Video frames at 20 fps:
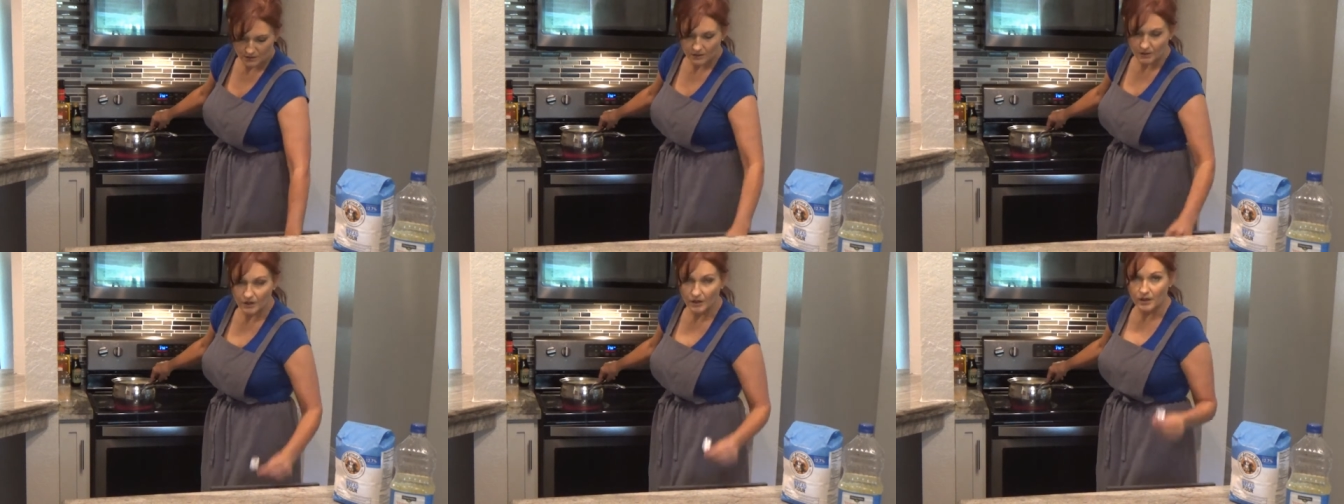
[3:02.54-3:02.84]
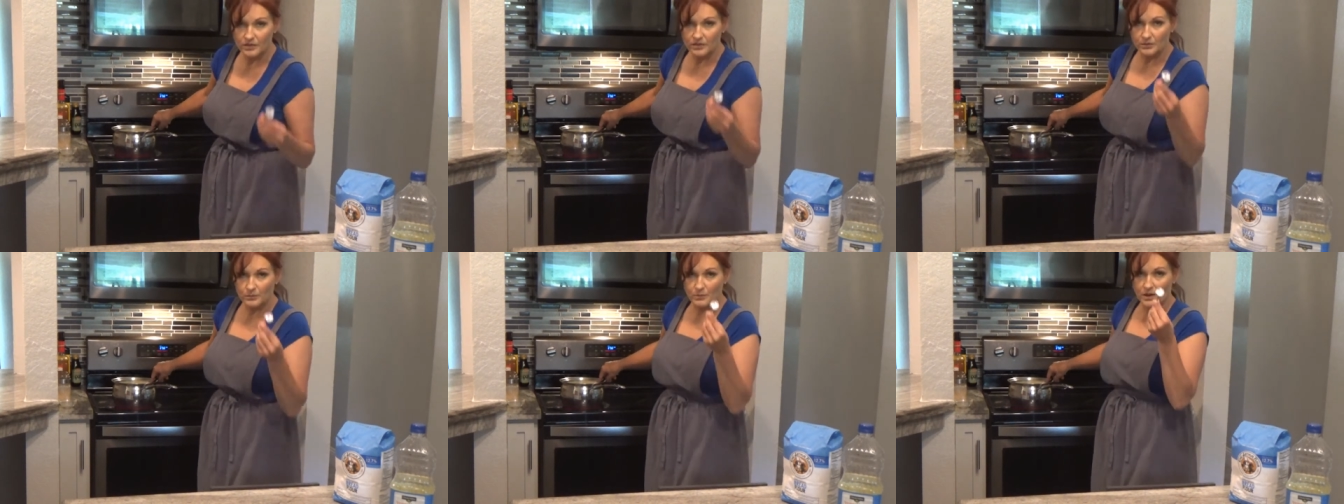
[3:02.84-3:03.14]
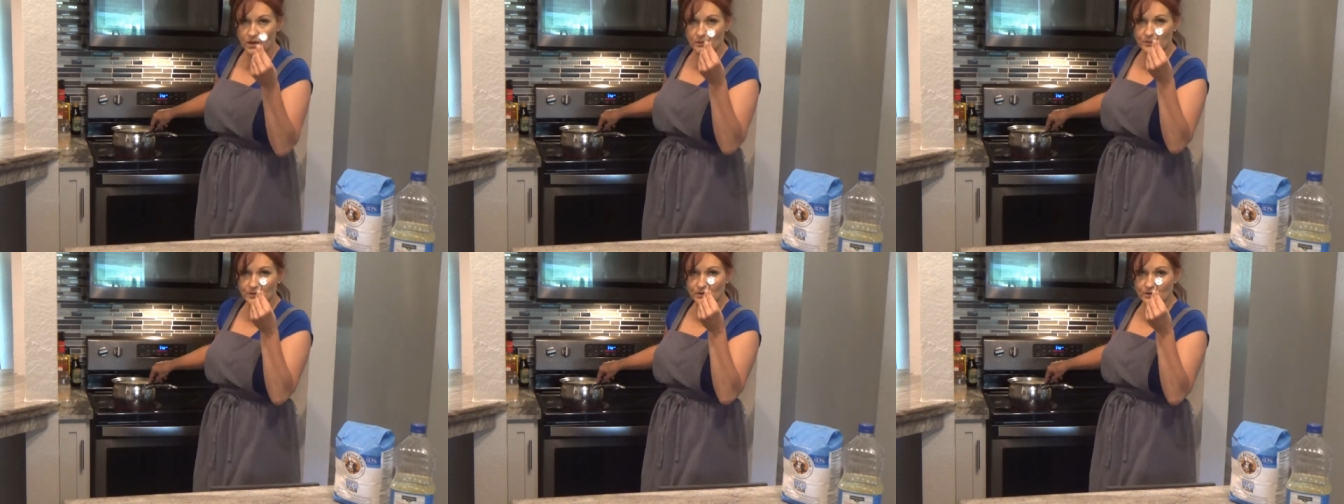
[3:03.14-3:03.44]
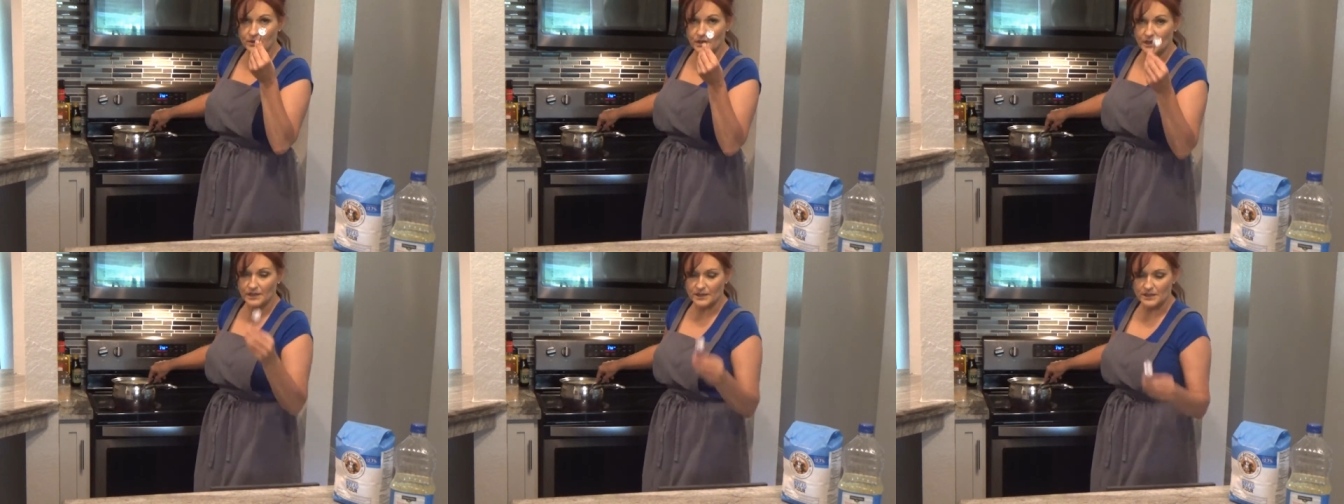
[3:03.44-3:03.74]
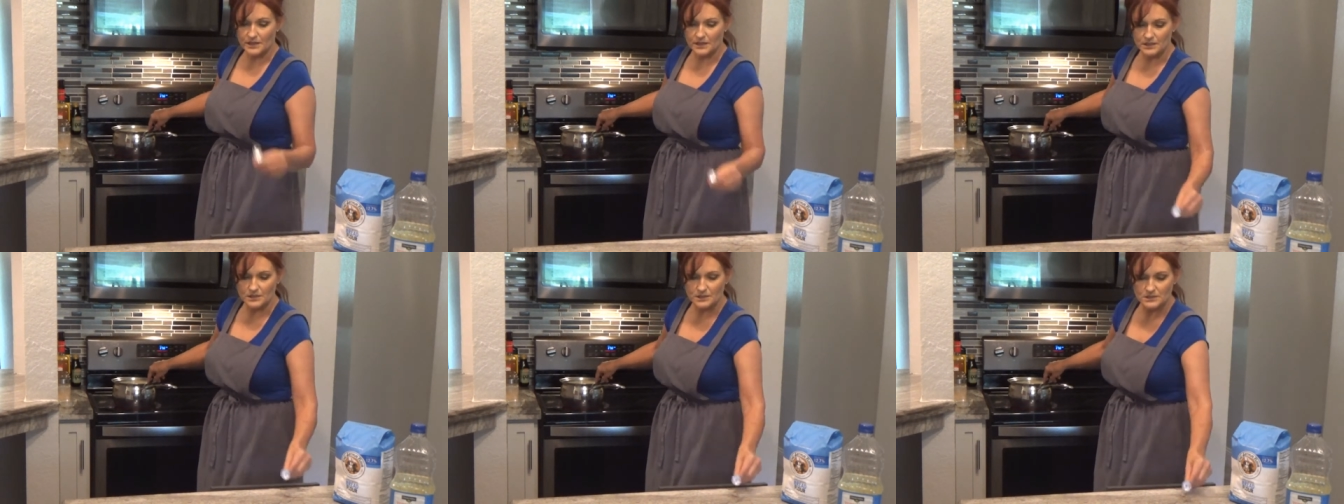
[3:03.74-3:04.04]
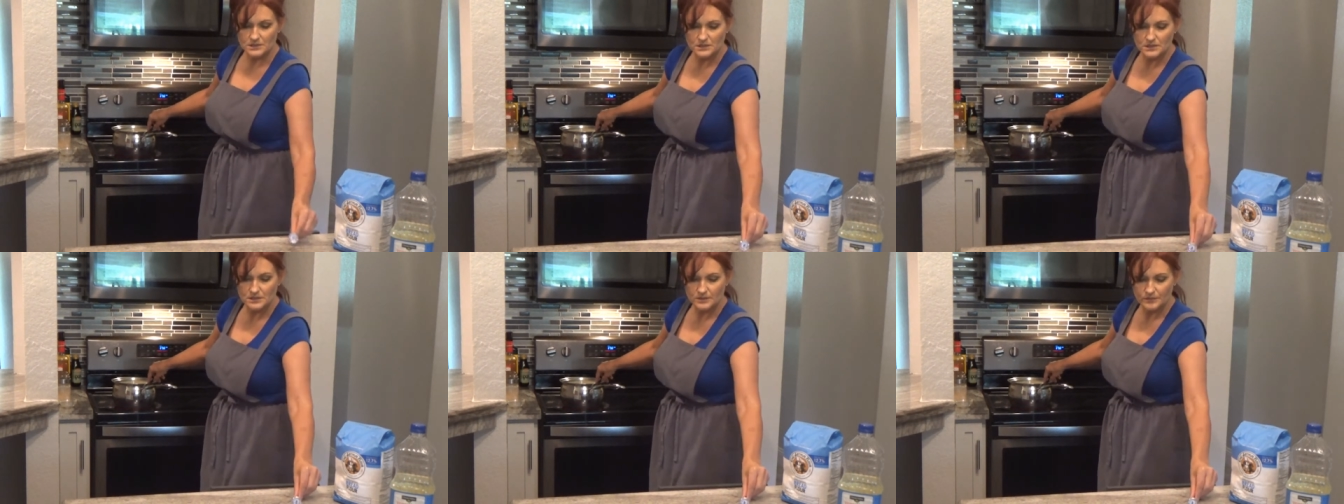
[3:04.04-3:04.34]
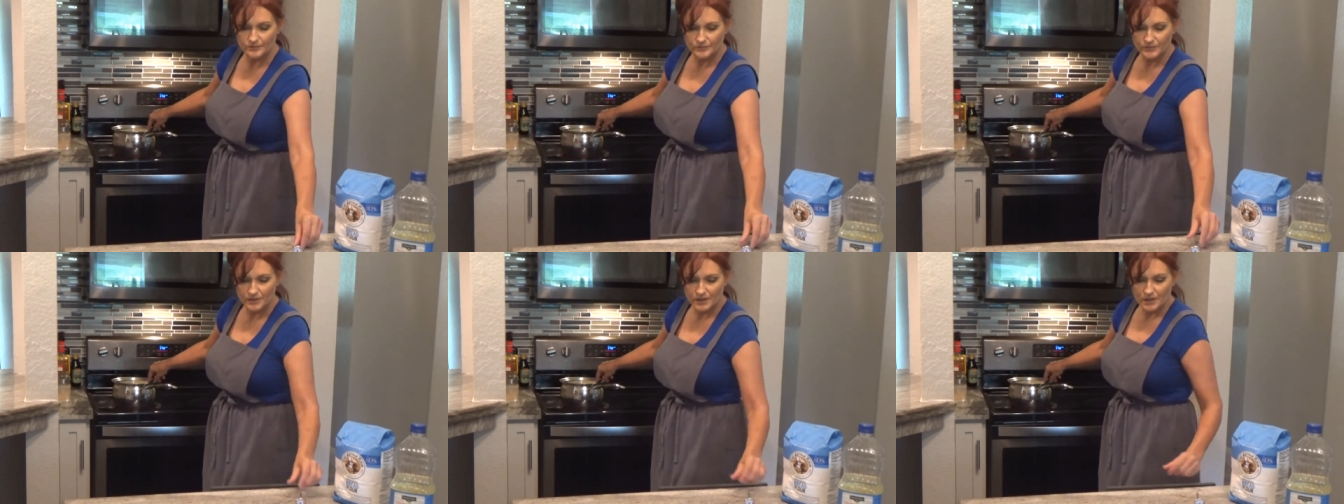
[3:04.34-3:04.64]
a thermometer like
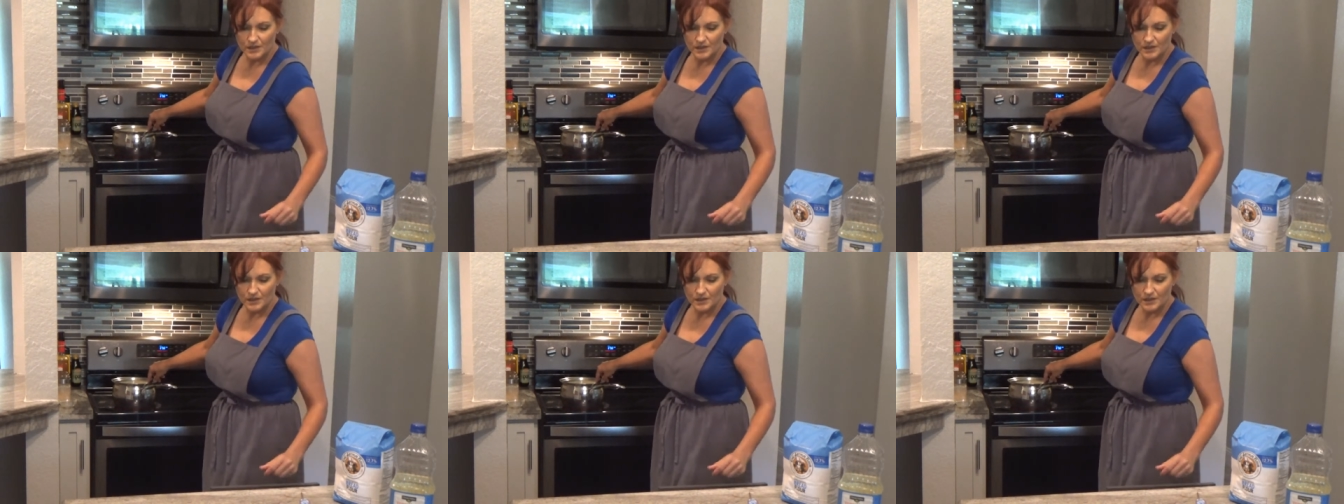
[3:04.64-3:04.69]
this.